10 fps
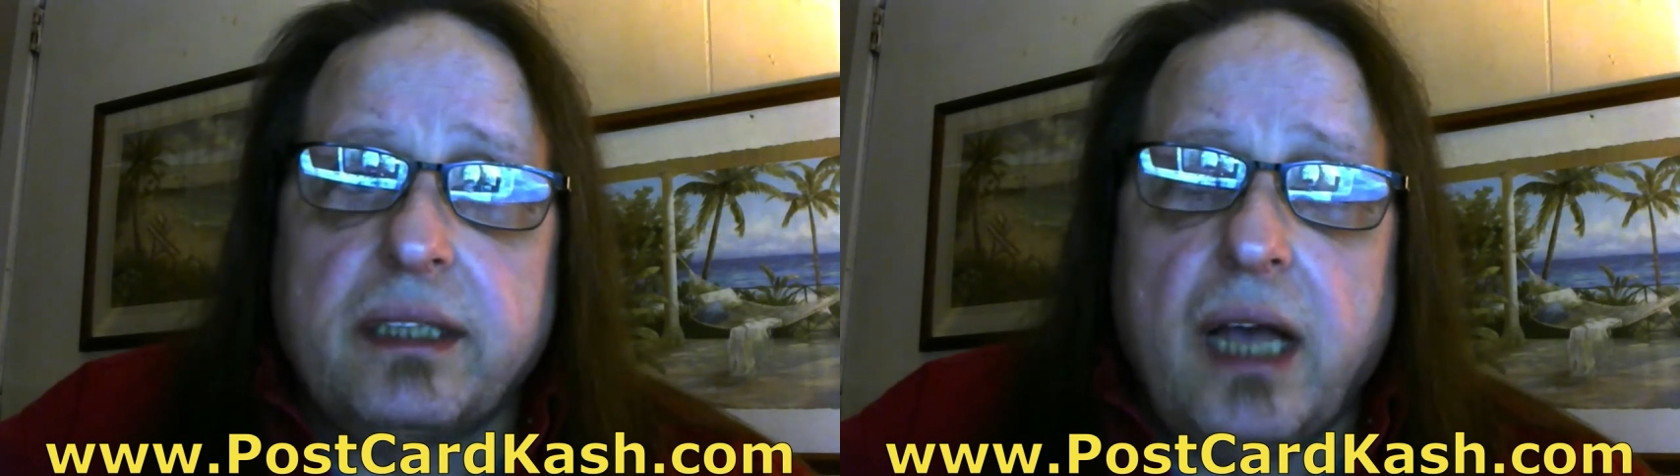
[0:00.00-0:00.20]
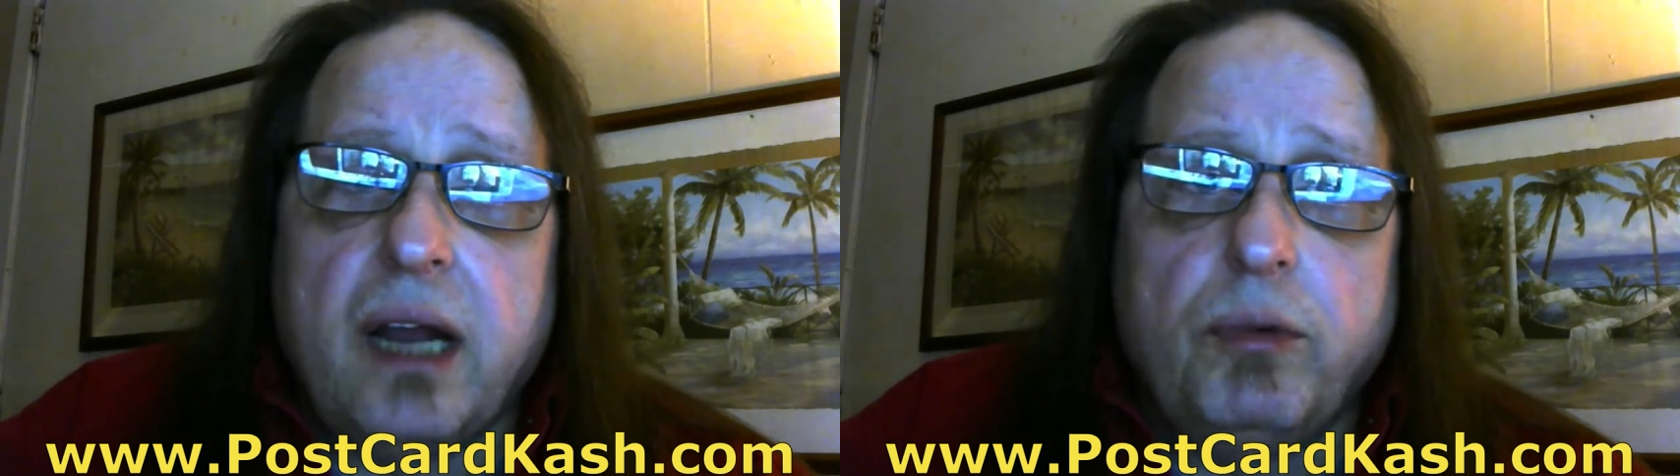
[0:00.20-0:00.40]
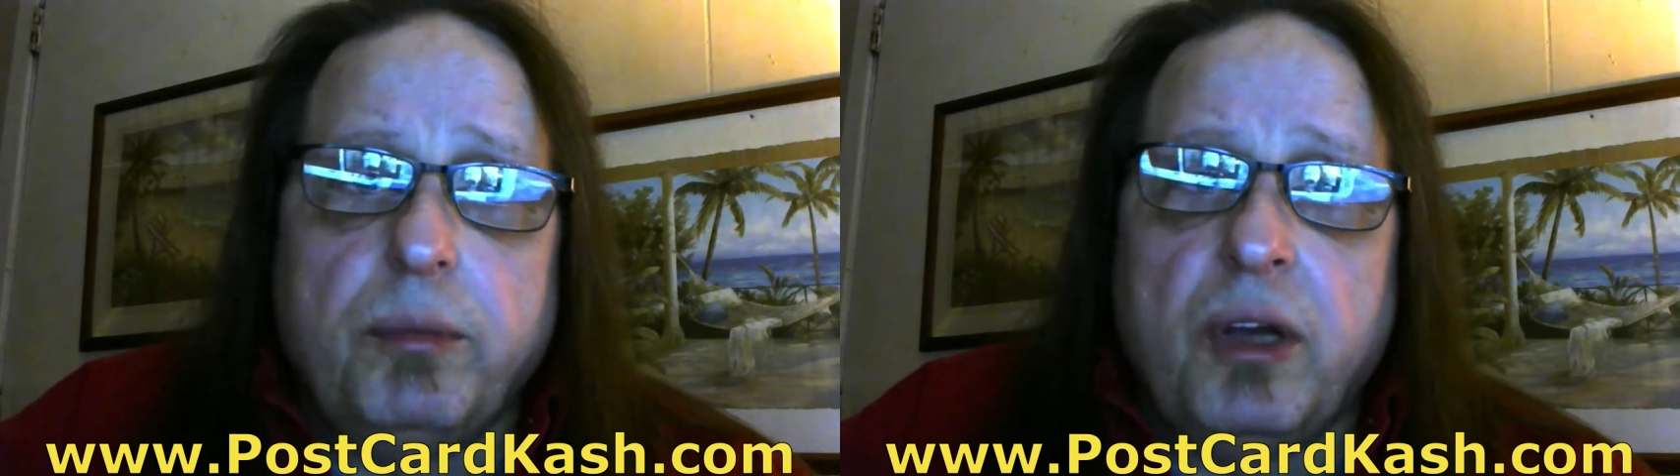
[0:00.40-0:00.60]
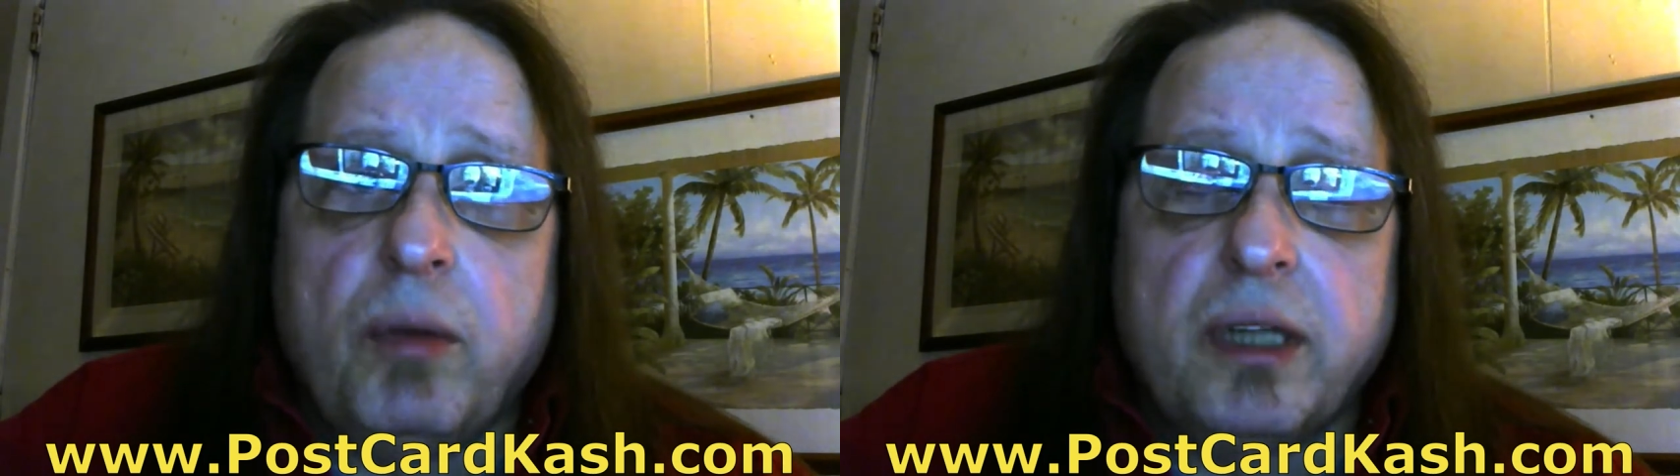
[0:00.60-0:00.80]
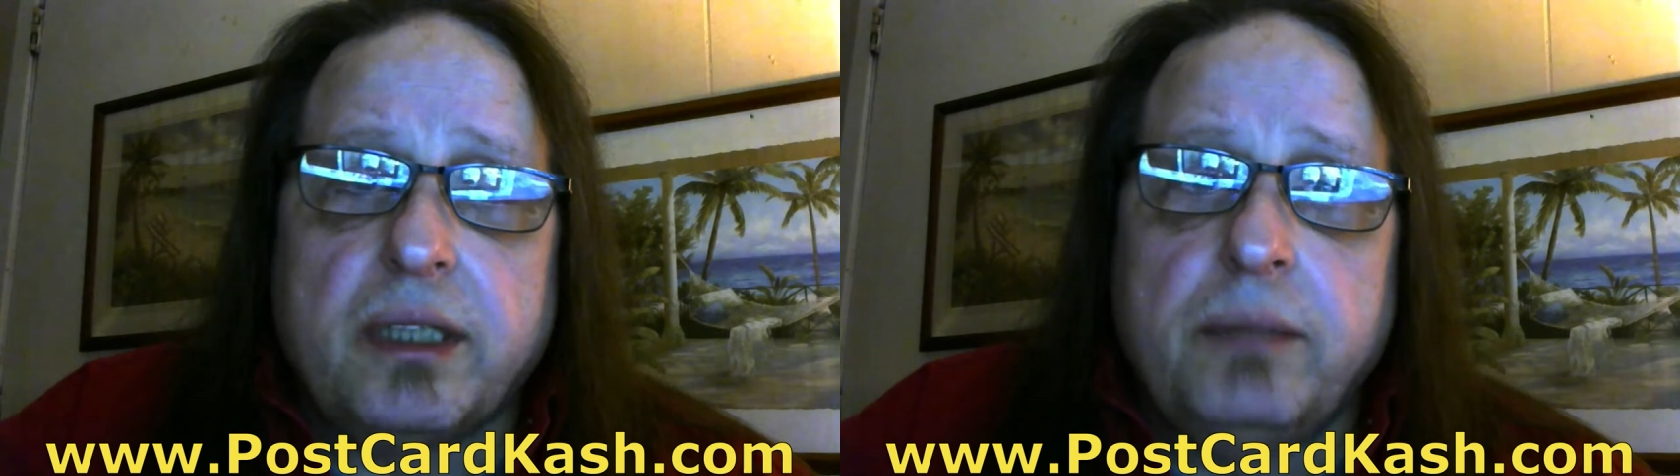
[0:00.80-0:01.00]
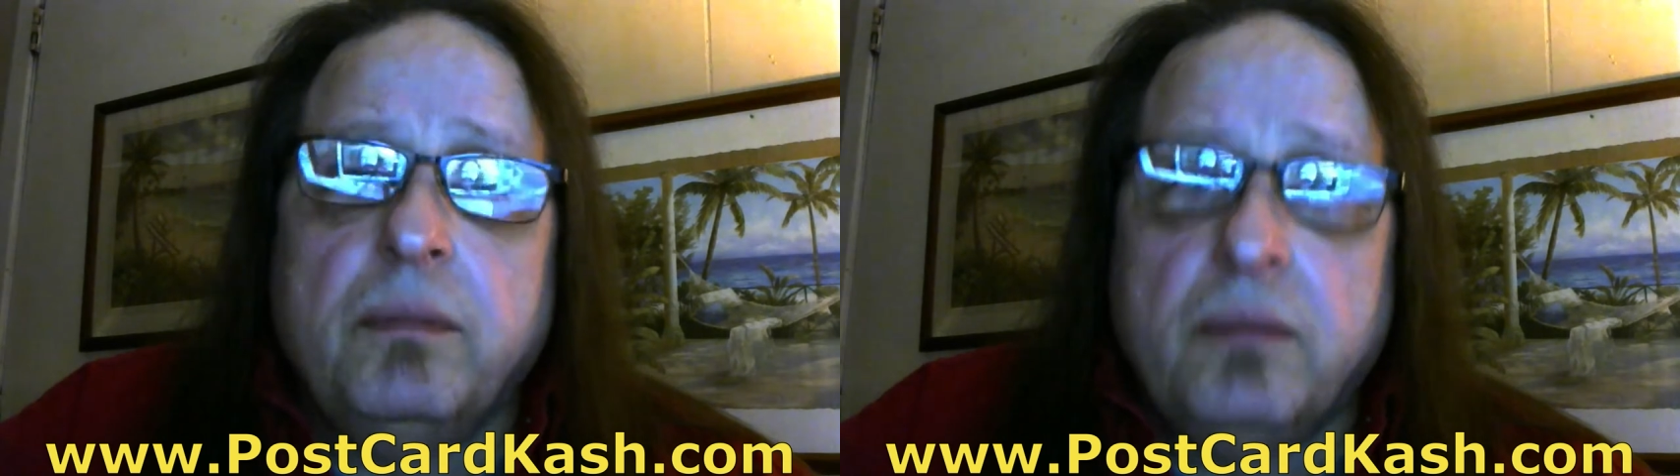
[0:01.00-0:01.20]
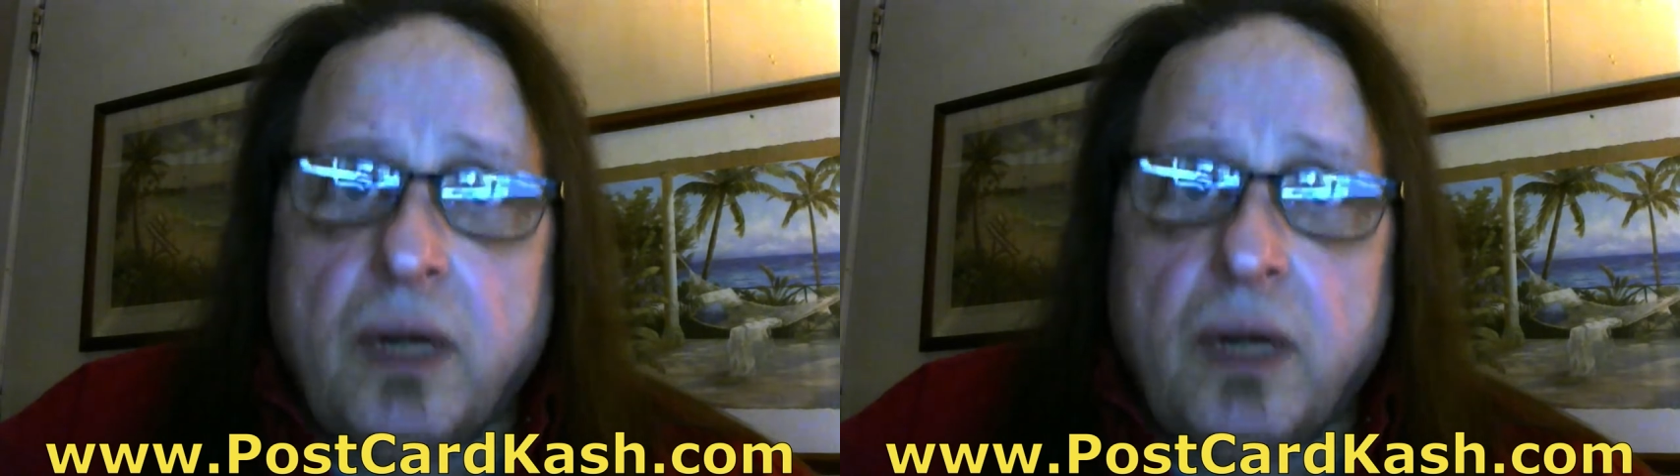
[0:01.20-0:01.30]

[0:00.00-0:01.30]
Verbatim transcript: Sign up with me on my team.